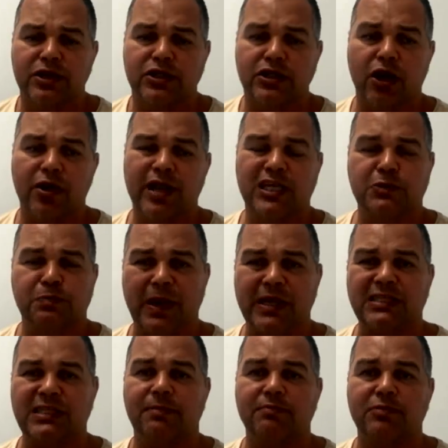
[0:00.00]
so
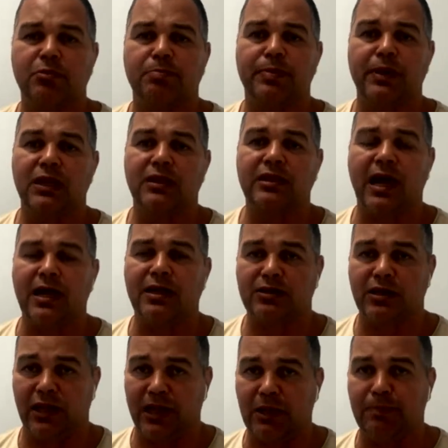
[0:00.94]
expect him to be
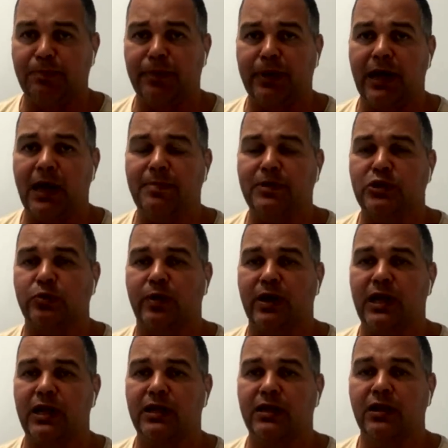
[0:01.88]
that link player
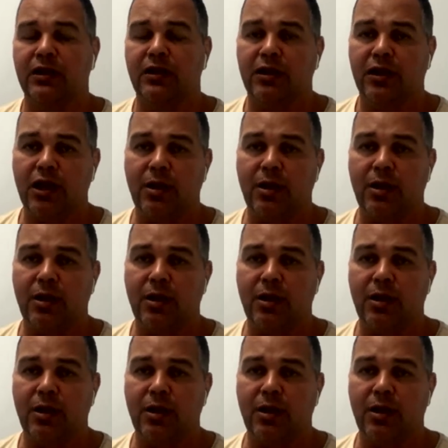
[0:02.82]
between.